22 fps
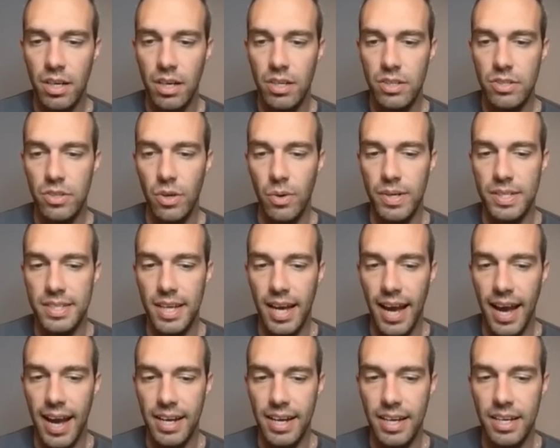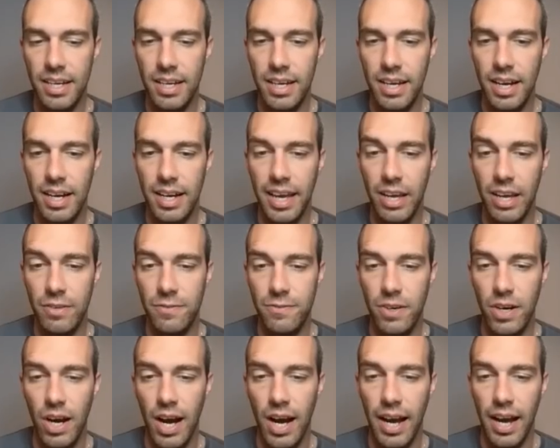So attack accounts
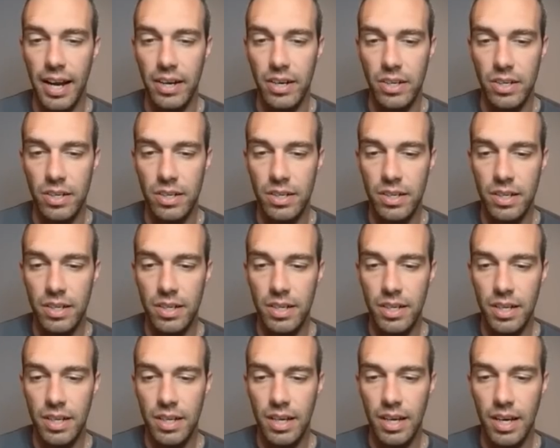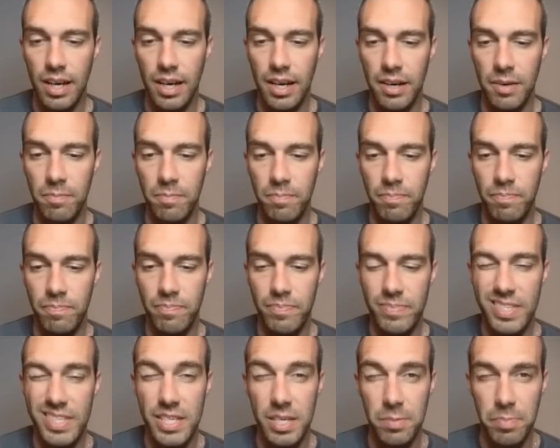for higher
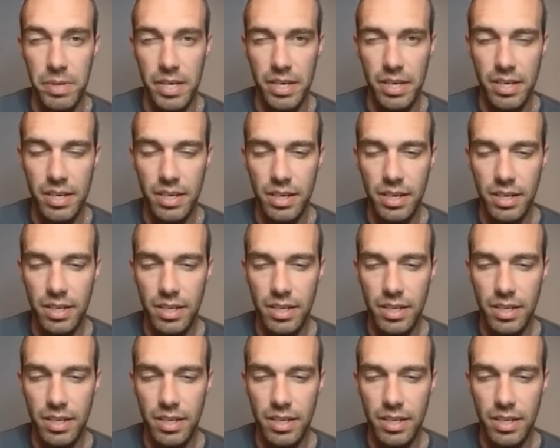CP,